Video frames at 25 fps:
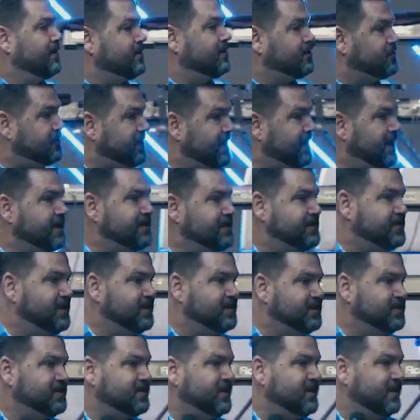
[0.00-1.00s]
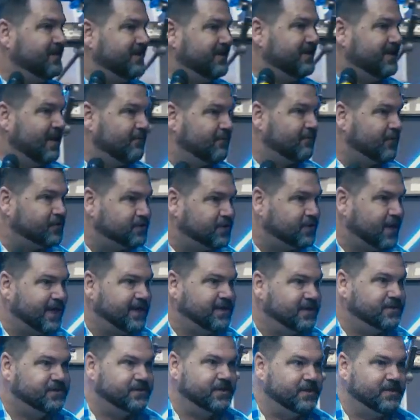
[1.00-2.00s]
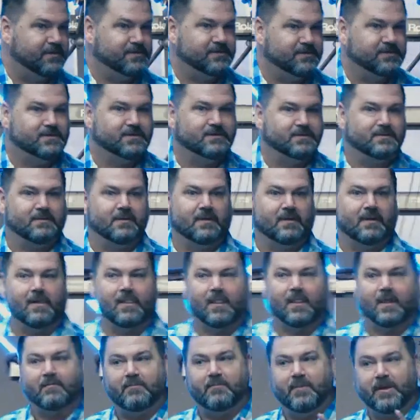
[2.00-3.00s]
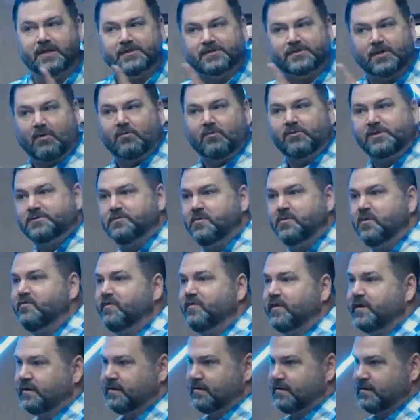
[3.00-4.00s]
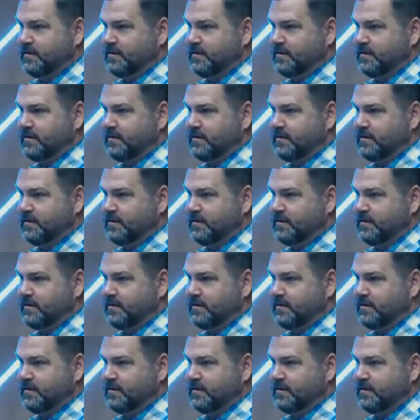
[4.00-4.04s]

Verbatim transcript: Jesus never changes, but he's always moving